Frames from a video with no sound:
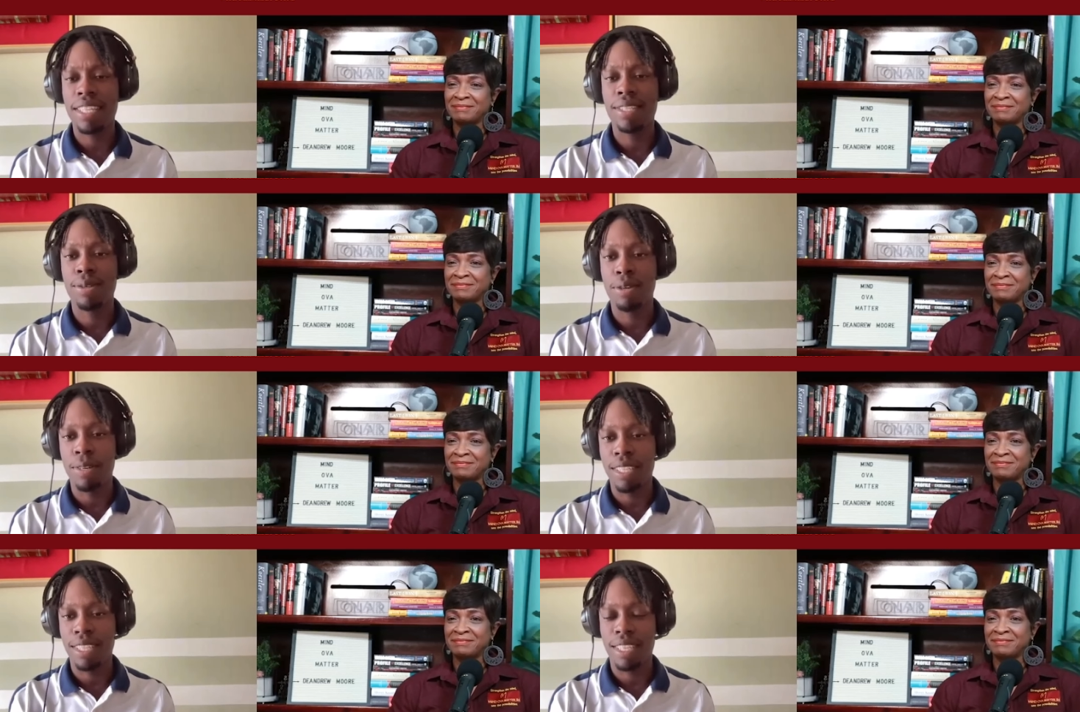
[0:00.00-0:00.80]
Speaker 1: and
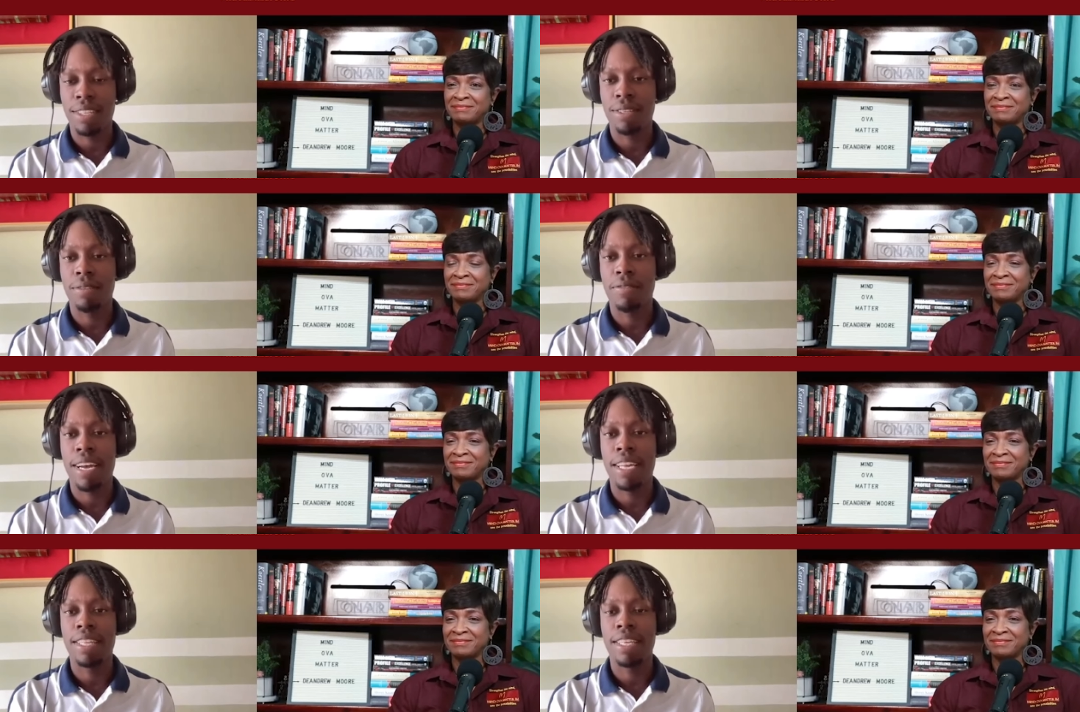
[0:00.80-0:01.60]
tourists, you know, to
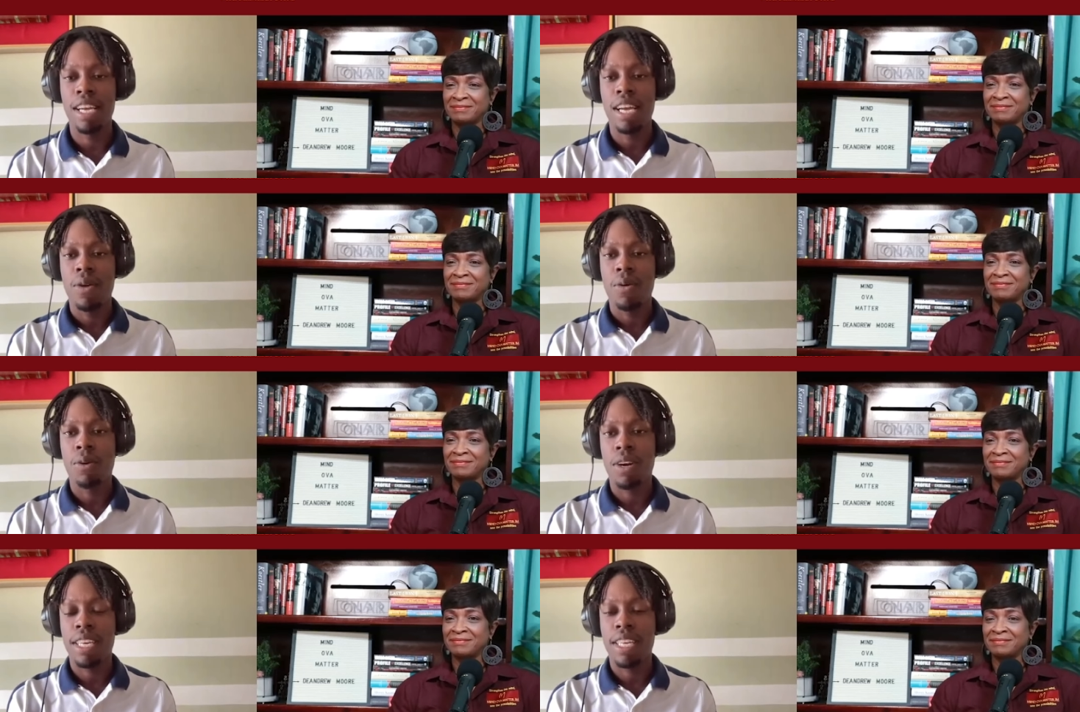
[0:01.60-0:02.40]
find
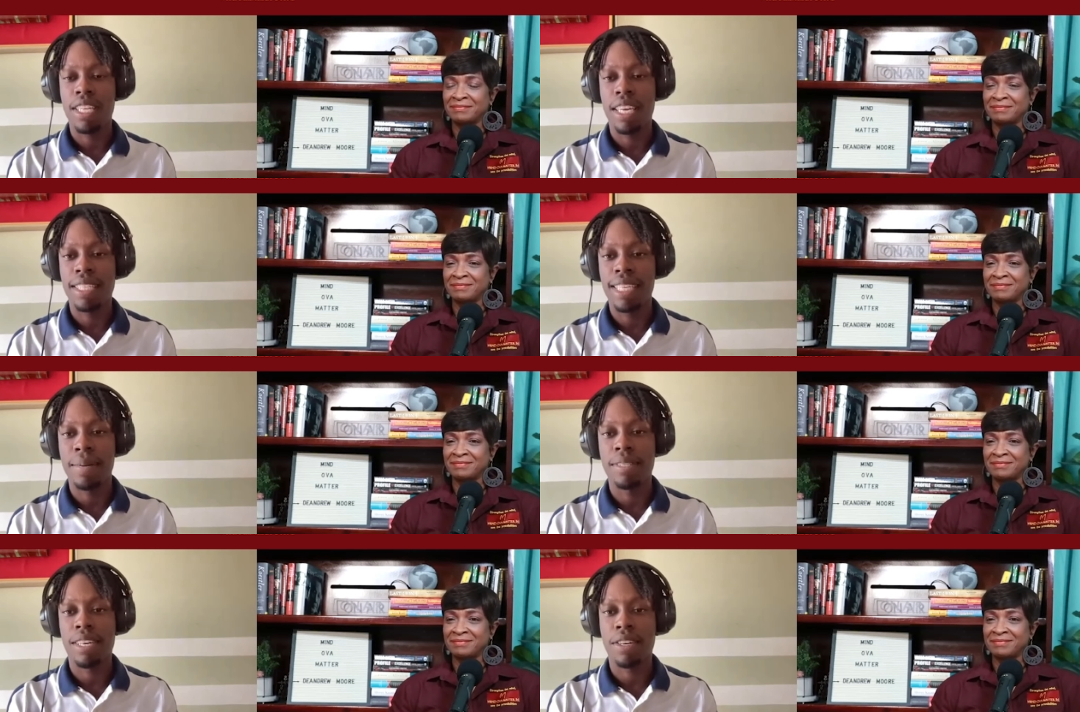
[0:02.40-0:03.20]
work in
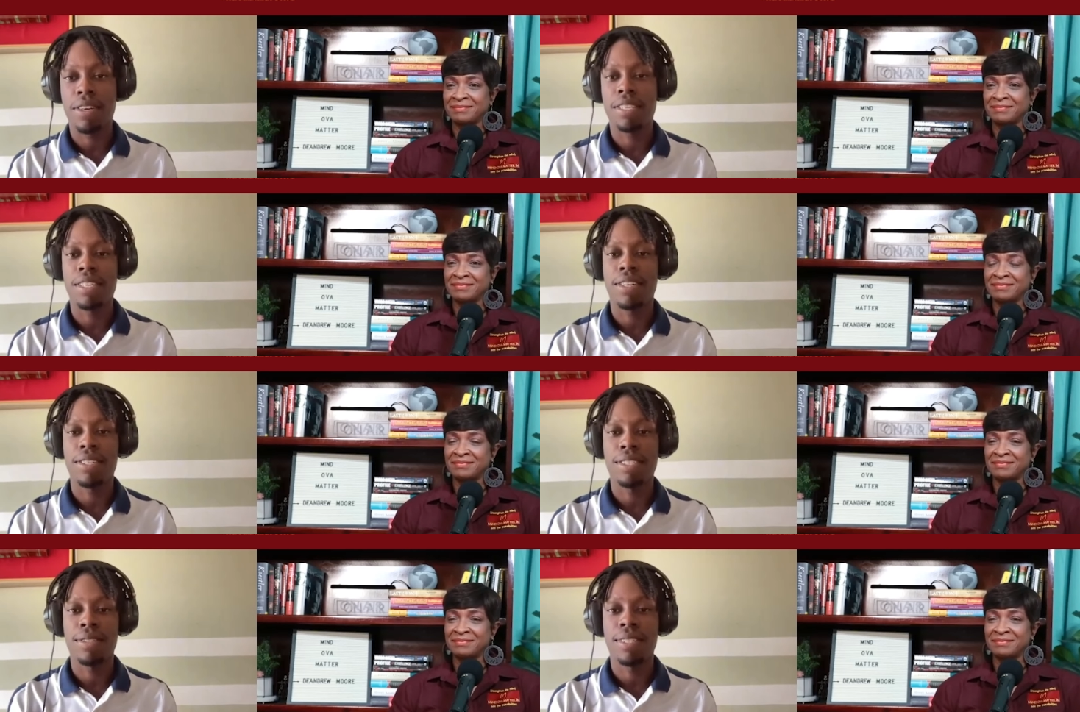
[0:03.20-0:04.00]
ATMs across the
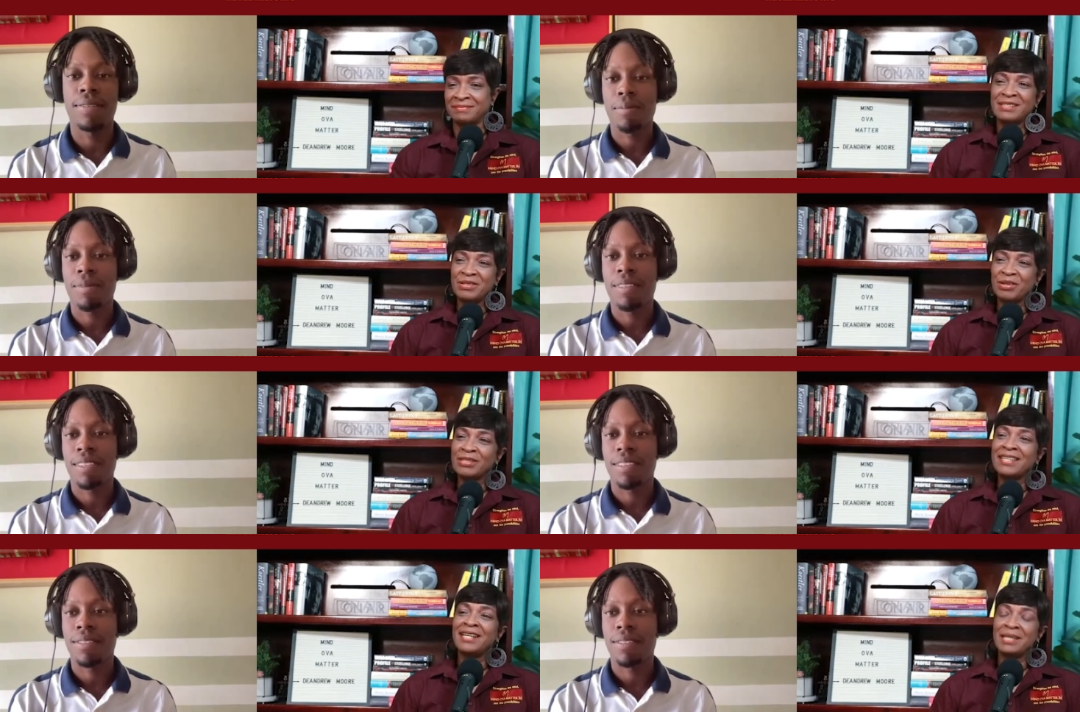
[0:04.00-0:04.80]
country.
Speaker 2: So
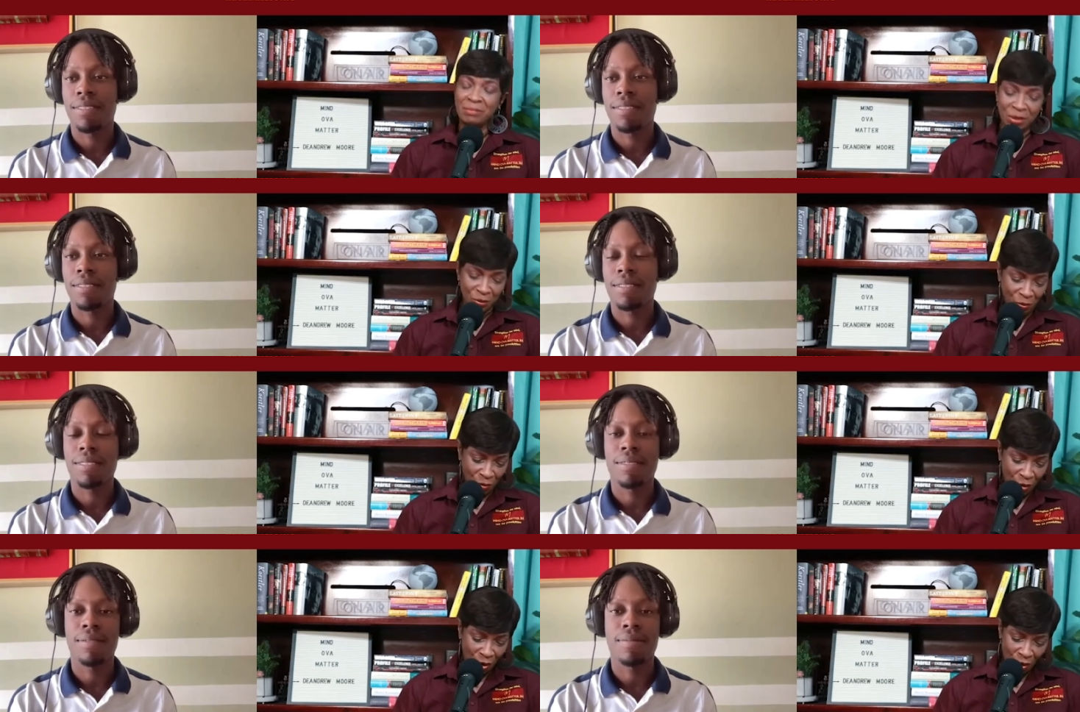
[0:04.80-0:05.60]
tell me now
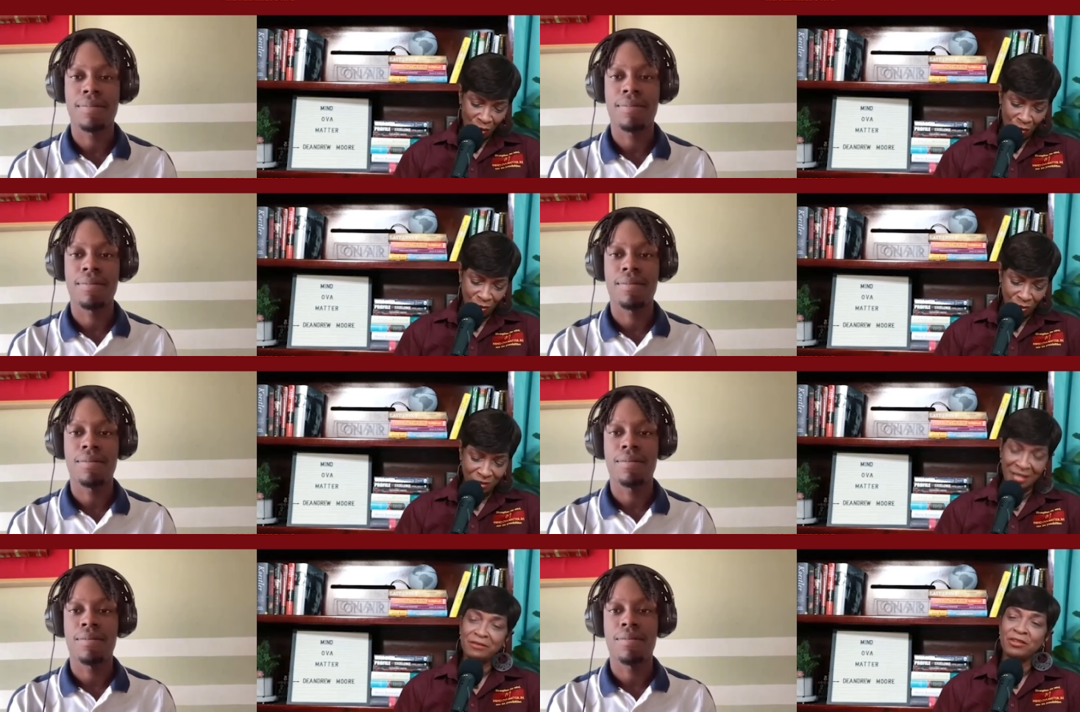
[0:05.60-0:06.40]
how
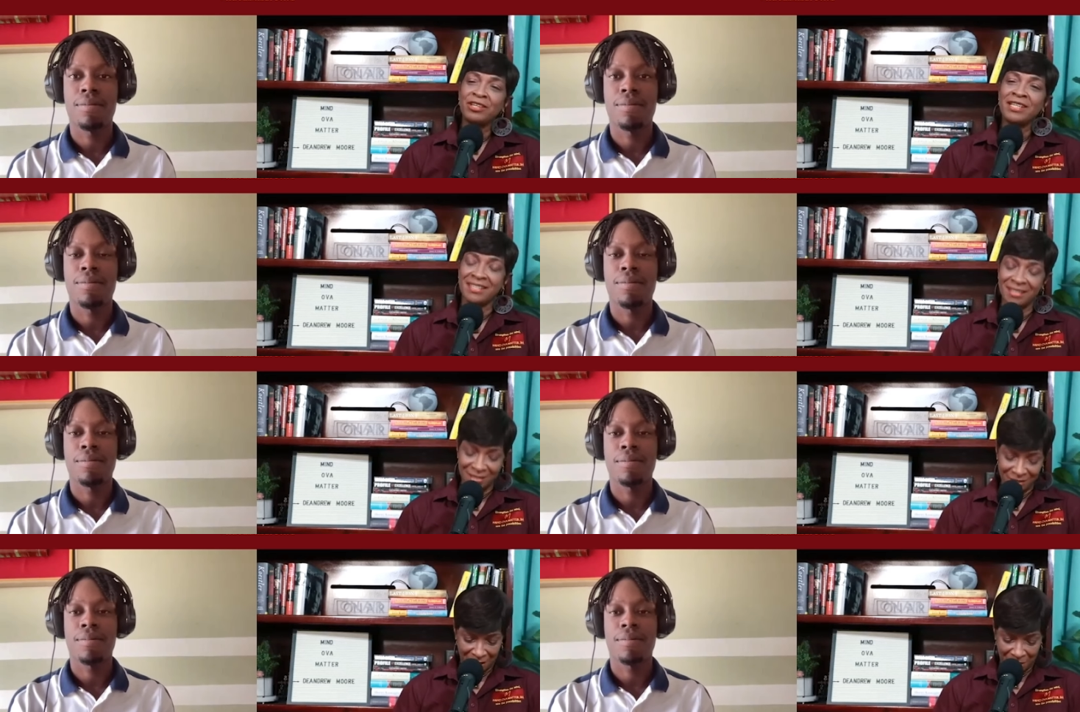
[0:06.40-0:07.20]
you have created
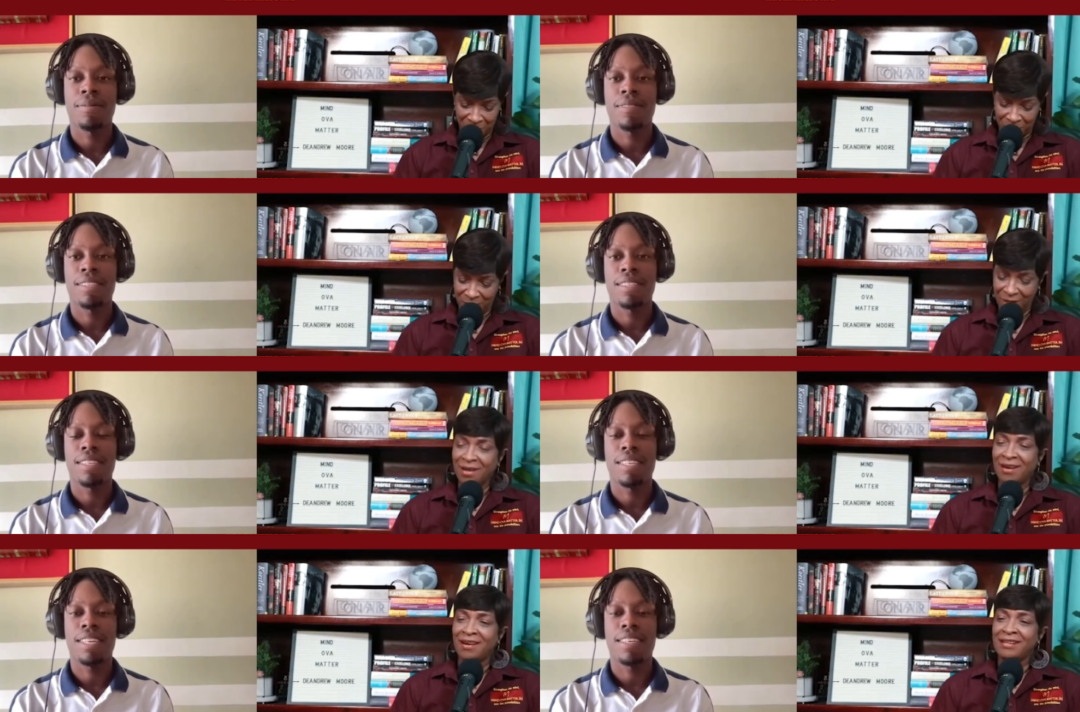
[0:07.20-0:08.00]
this app.
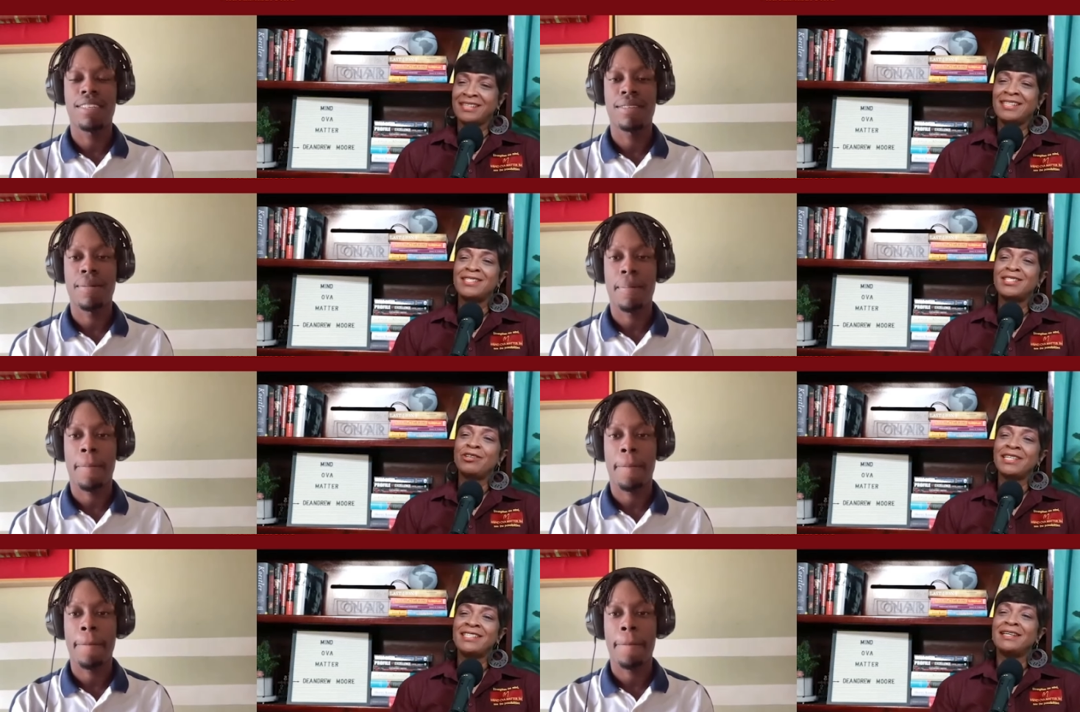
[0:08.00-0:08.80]
Yeah. It's
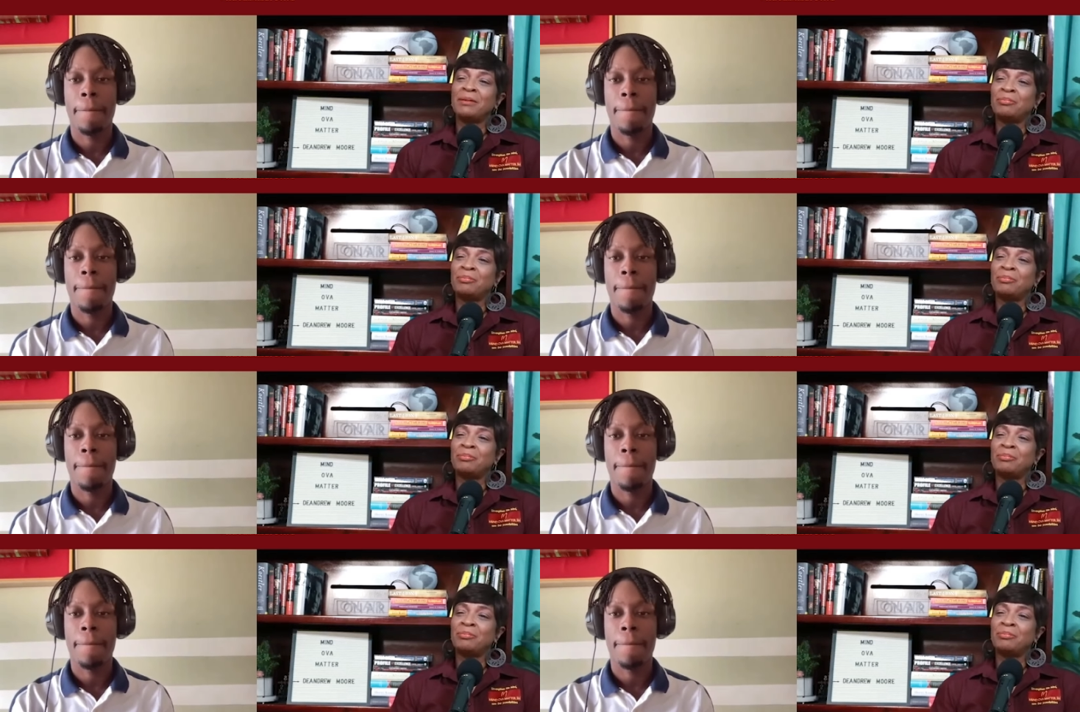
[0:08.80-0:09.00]
creating a